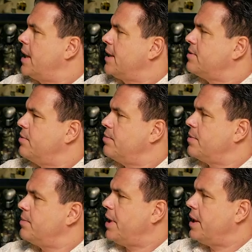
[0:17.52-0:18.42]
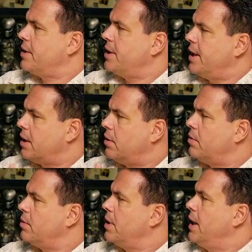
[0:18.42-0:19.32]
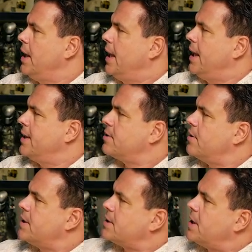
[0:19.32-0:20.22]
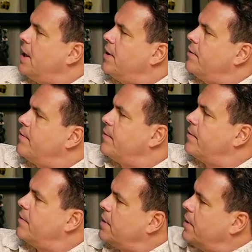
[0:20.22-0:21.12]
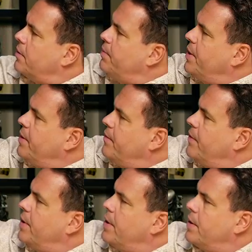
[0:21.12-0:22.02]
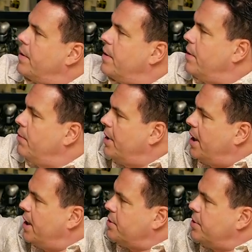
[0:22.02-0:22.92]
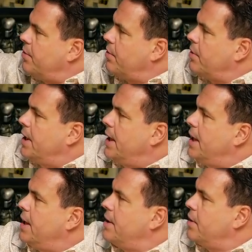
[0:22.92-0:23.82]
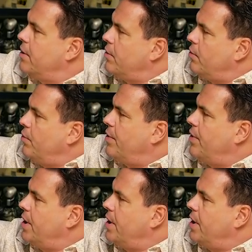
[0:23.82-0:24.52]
costume, the the yellow, and so that's kind of a little bit of the an homage here early on with